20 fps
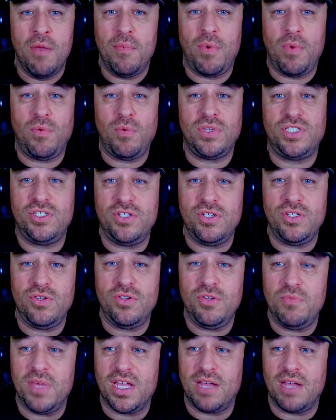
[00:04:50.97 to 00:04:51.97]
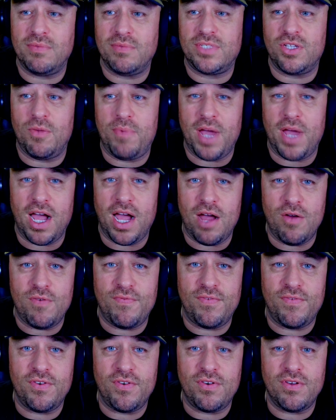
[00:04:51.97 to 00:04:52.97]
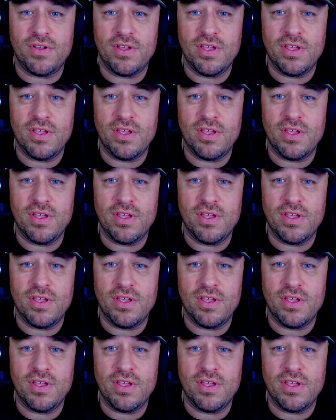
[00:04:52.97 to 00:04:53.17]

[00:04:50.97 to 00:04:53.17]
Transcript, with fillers: But once you do, you become so powerful.